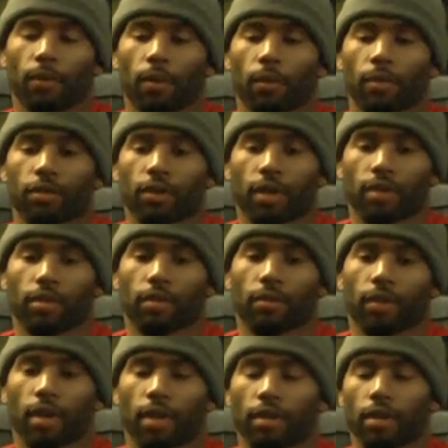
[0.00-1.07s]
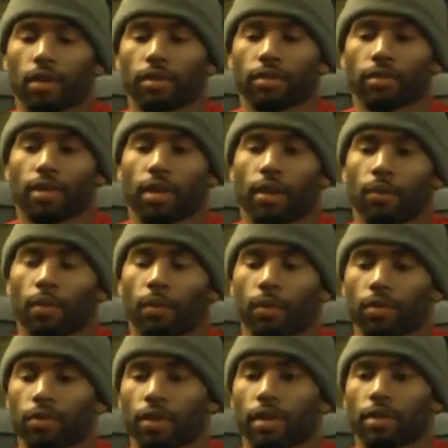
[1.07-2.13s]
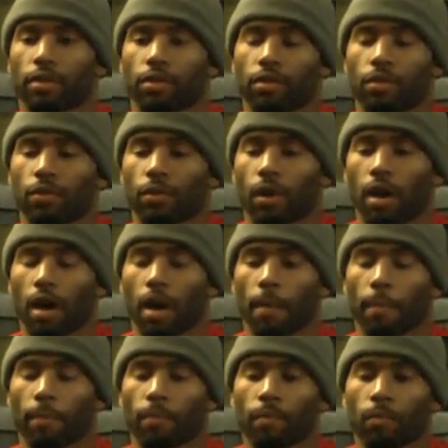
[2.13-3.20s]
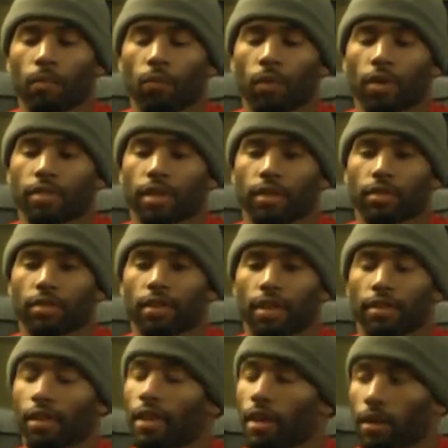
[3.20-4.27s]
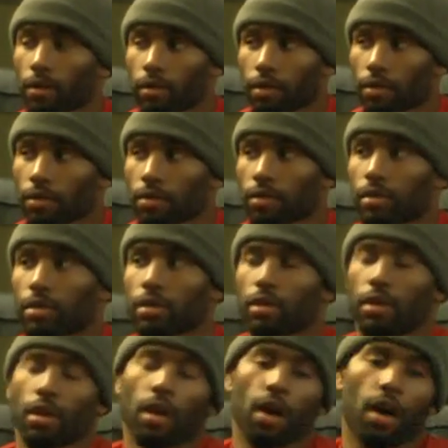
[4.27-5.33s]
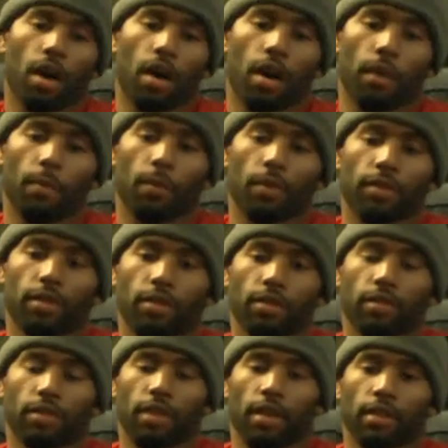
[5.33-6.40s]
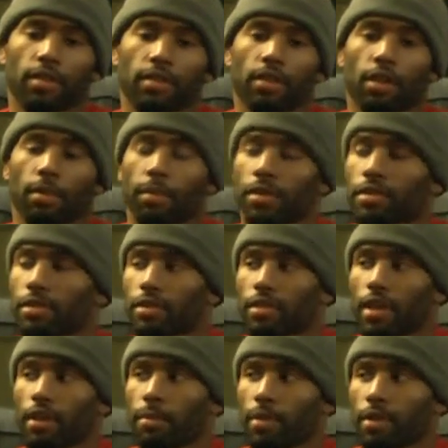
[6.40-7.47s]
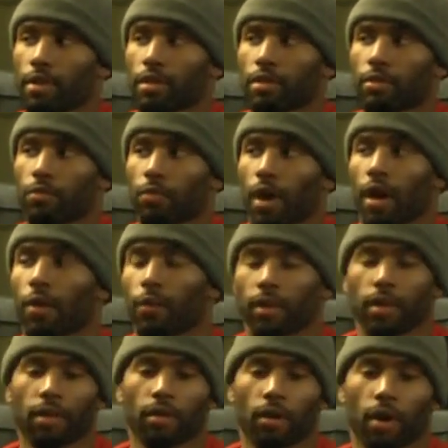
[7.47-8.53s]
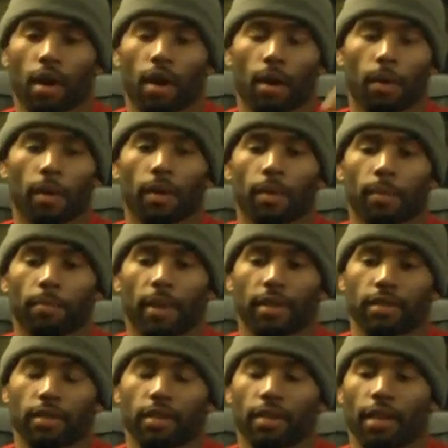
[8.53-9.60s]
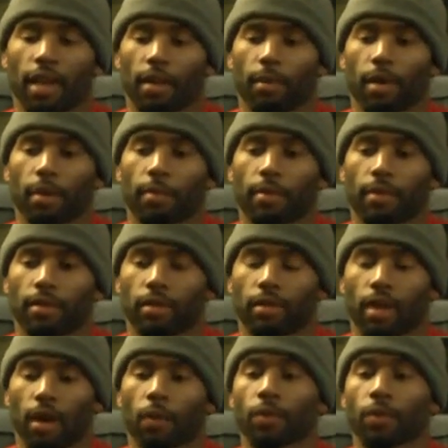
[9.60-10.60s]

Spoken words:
what we're trying to create. They understand what we're trying to do. Once they understand the characters, once they understand and see our mission statement and how we basically came up and how